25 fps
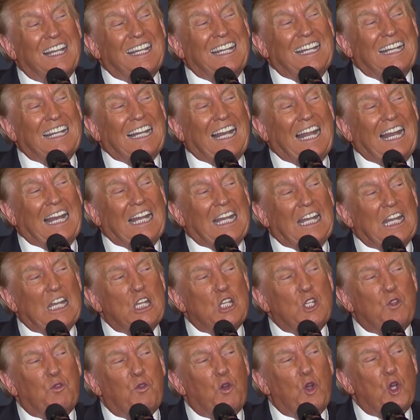illegal
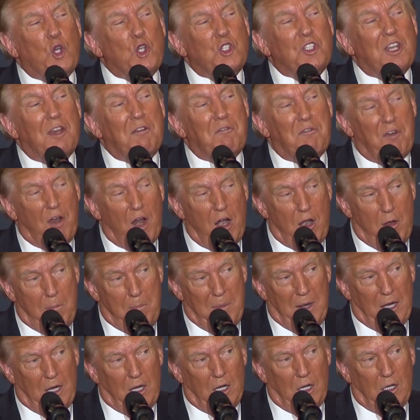aliens first,
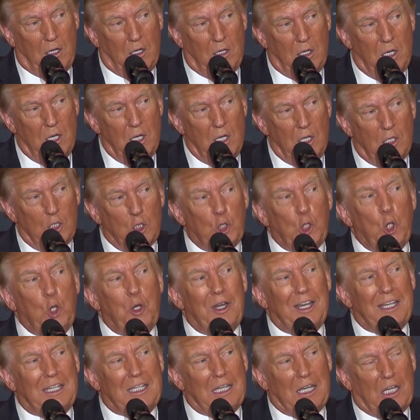environmental
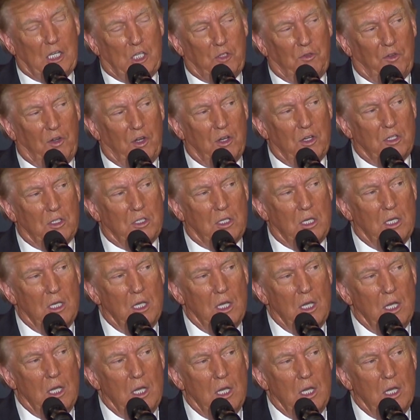lunatics first.